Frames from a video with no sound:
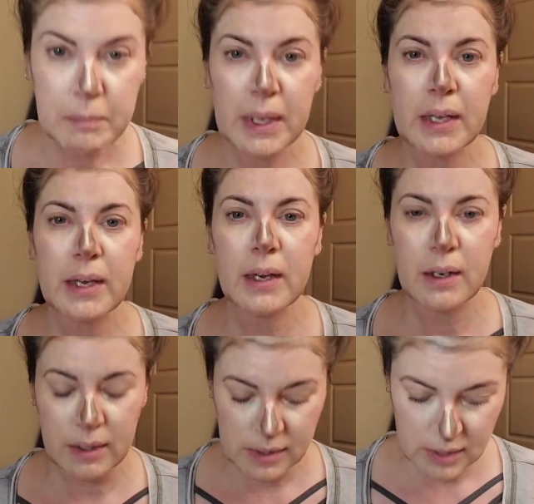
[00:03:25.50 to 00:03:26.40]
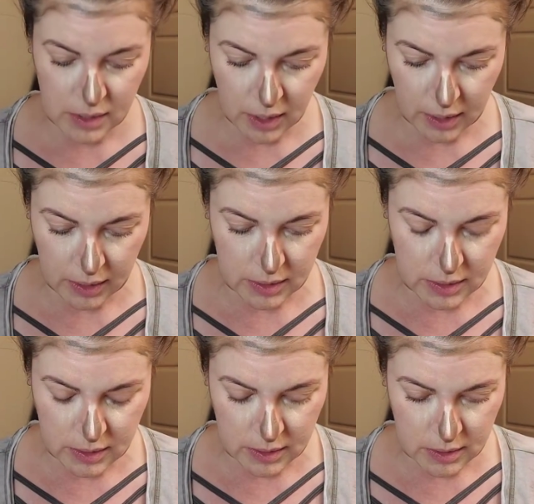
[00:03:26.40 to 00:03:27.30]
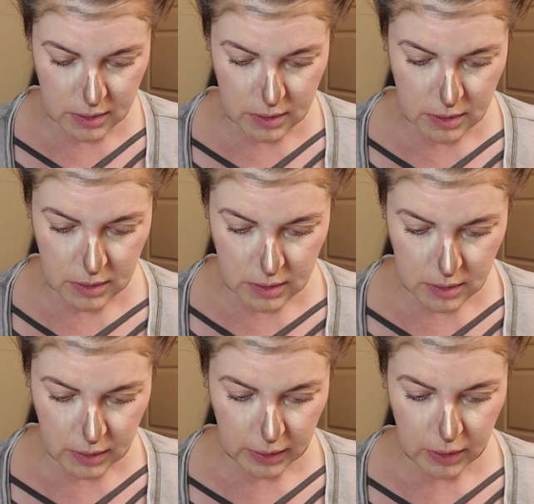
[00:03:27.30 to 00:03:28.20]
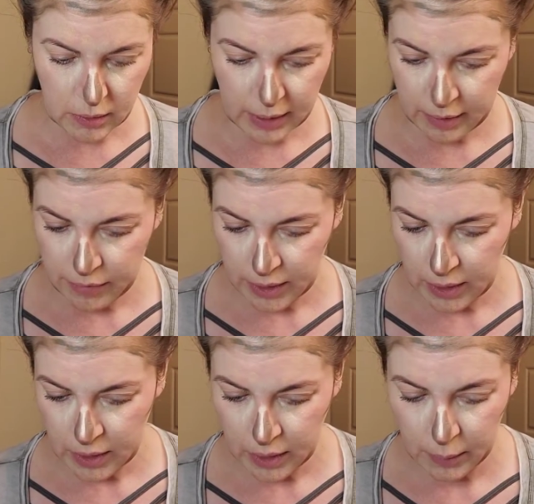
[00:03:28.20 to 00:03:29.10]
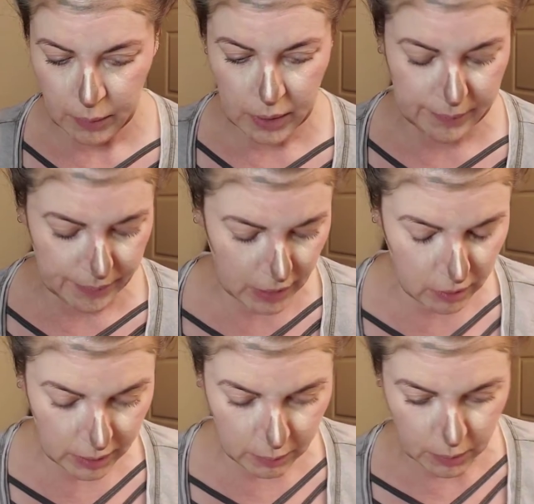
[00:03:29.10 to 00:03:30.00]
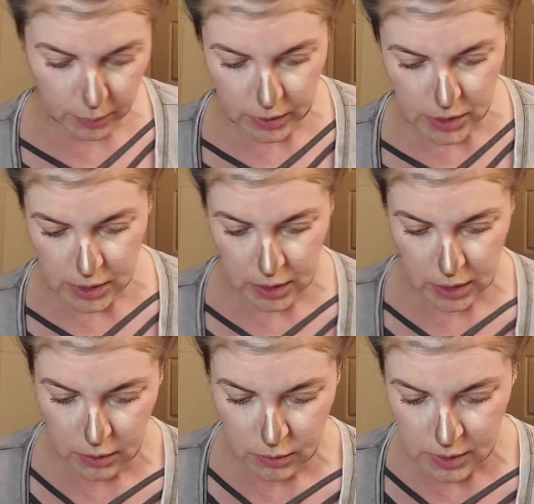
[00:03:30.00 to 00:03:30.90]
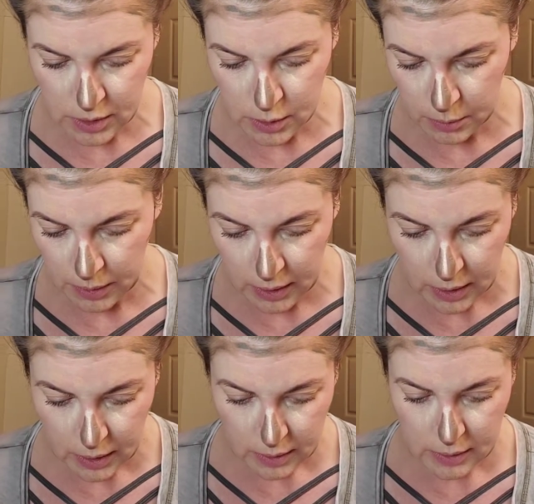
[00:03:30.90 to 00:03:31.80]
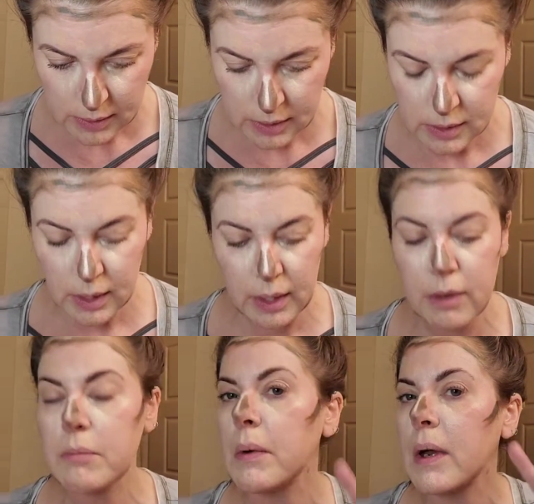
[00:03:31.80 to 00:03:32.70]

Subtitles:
kit is not... I don't have the kit I want. All right, well, we're just going to use this one. This is kind of